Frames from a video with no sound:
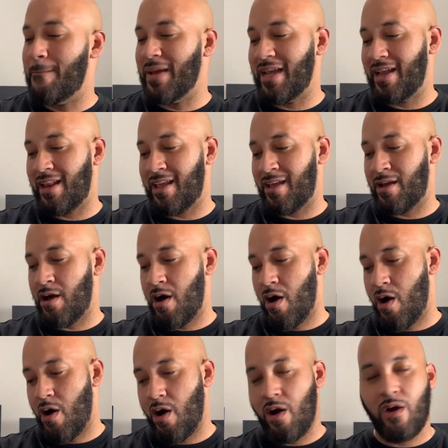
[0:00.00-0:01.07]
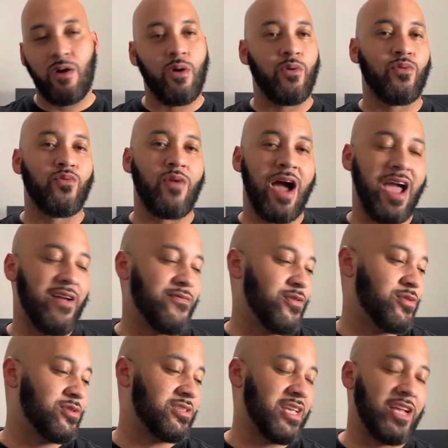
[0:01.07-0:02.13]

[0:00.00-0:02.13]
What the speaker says: beating our rivals.